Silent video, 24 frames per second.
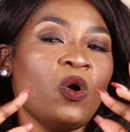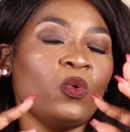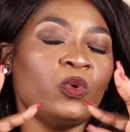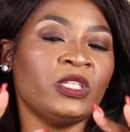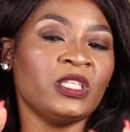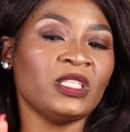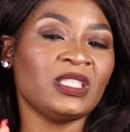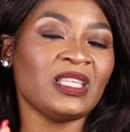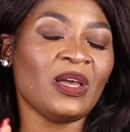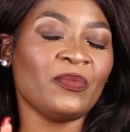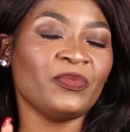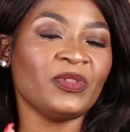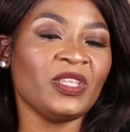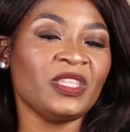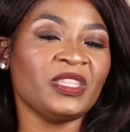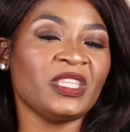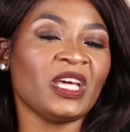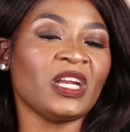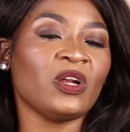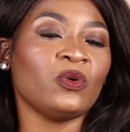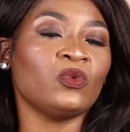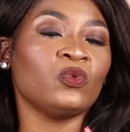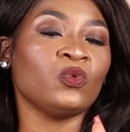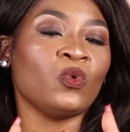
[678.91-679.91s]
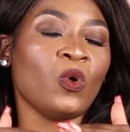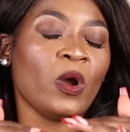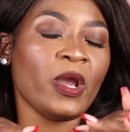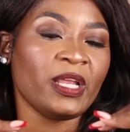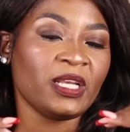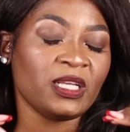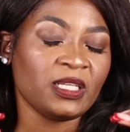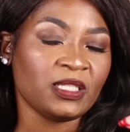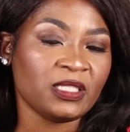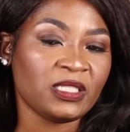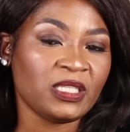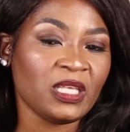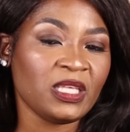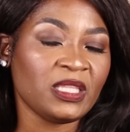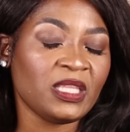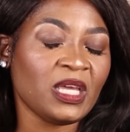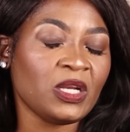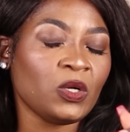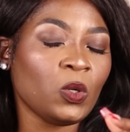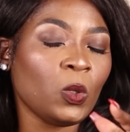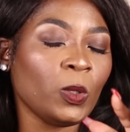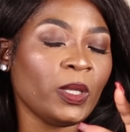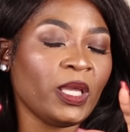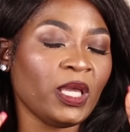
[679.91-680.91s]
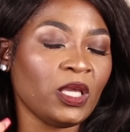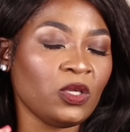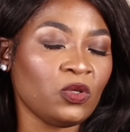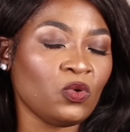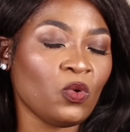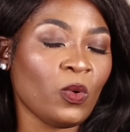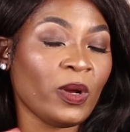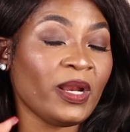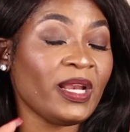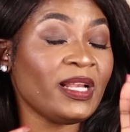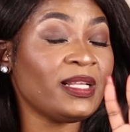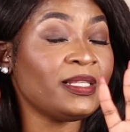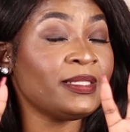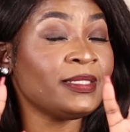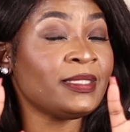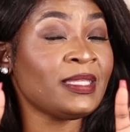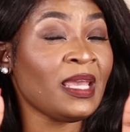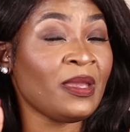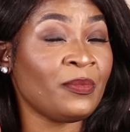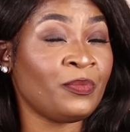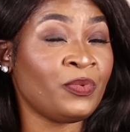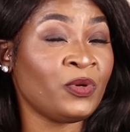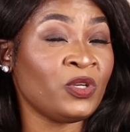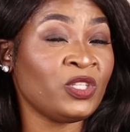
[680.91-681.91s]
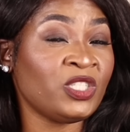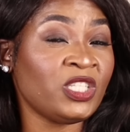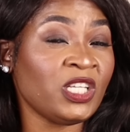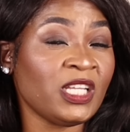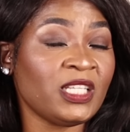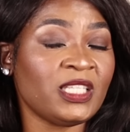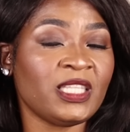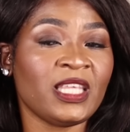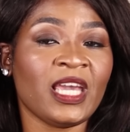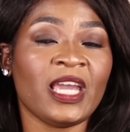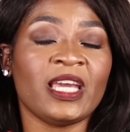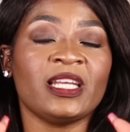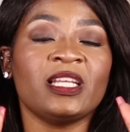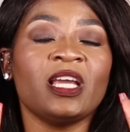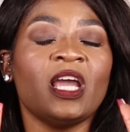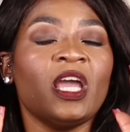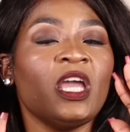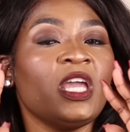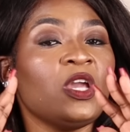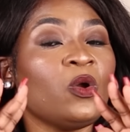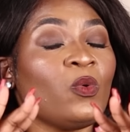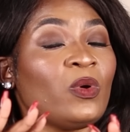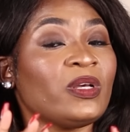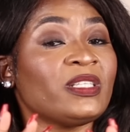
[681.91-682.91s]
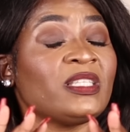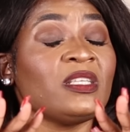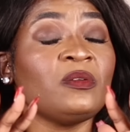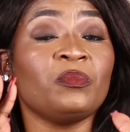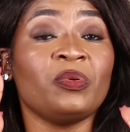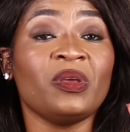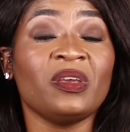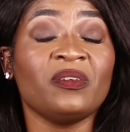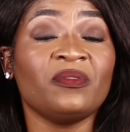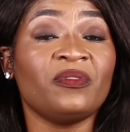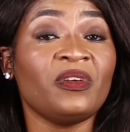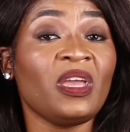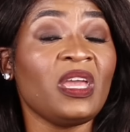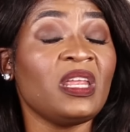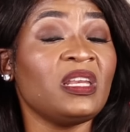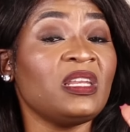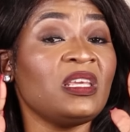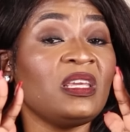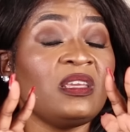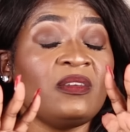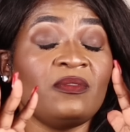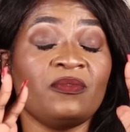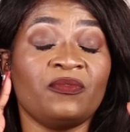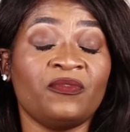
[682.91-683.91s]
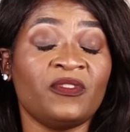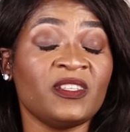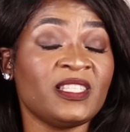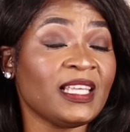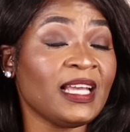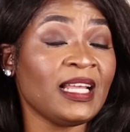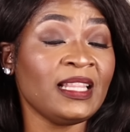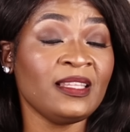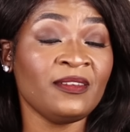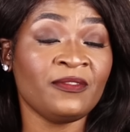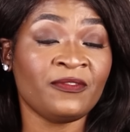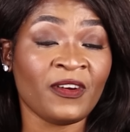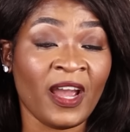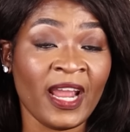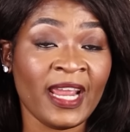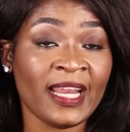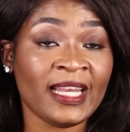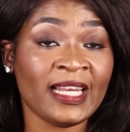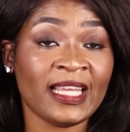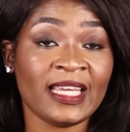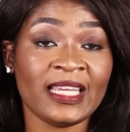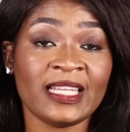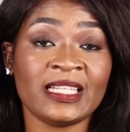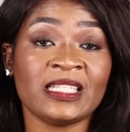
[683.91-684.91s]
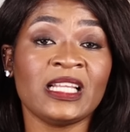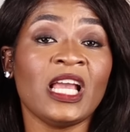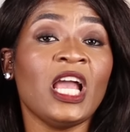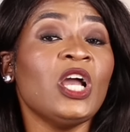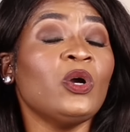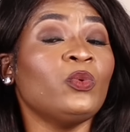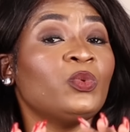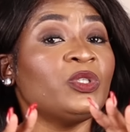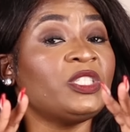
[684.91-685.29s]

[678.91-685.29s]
which is something that I would go ahead and say that, okay, you know what, at least I appreciate that he wasn't being any physically violent,